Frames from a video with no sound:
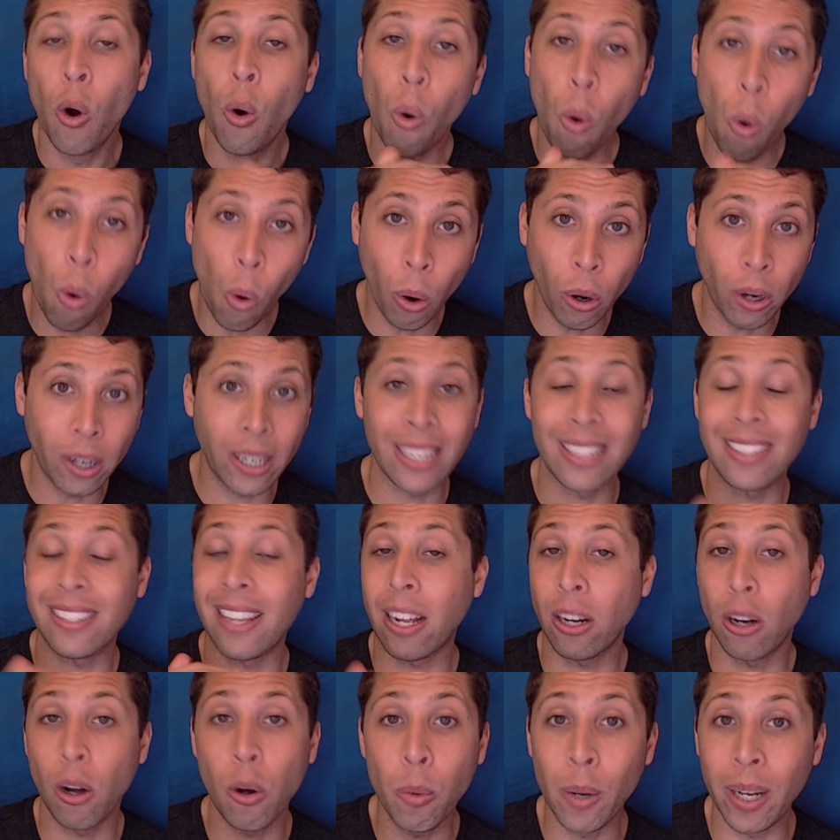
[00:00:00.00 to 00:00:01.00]
Or it's
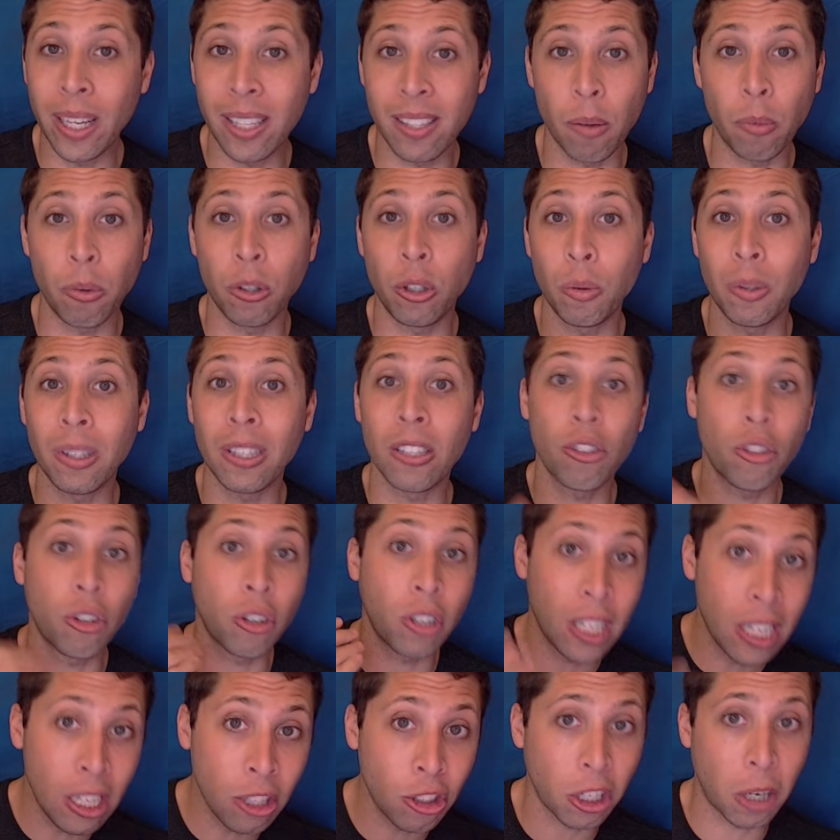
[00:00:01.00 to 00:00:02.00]
not always that we're doing the
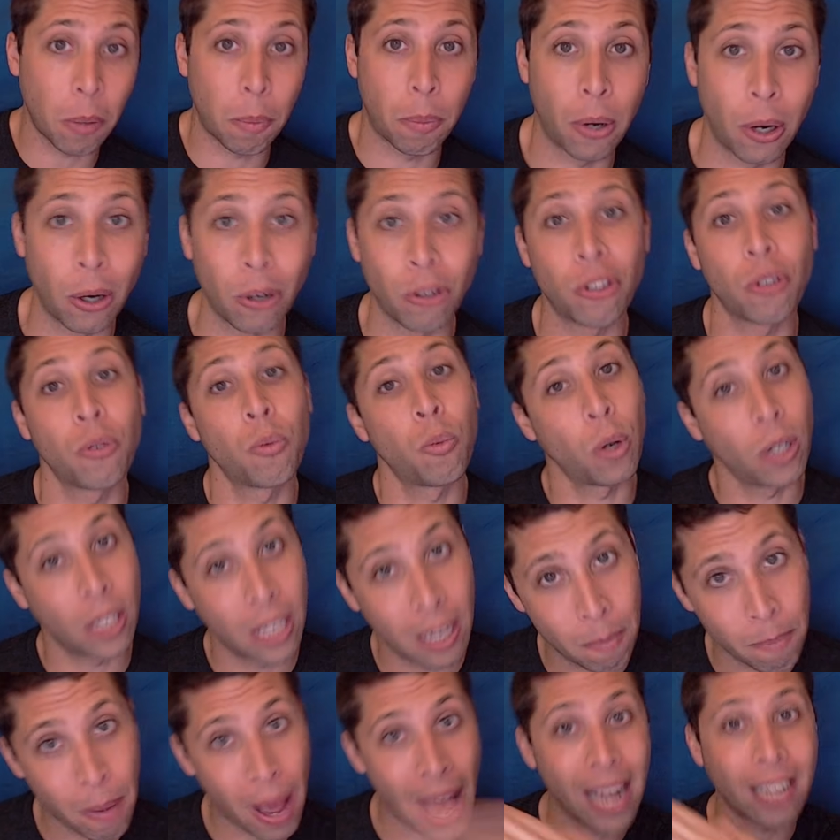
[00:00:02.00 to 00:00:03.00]
strategic approach and
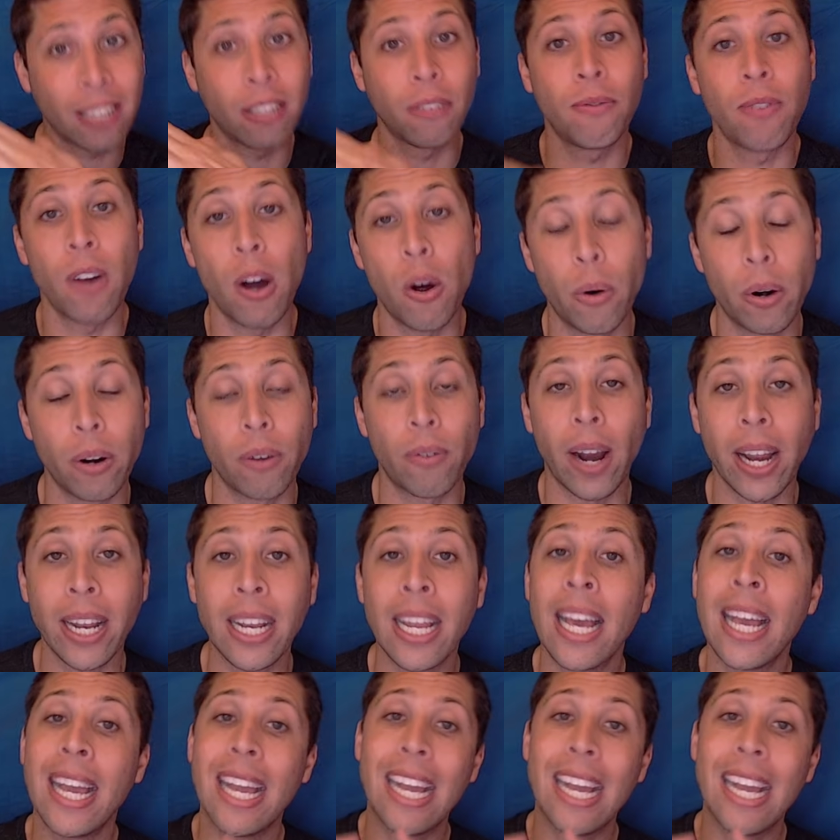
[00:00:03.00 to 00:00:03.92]
working back to forward, right?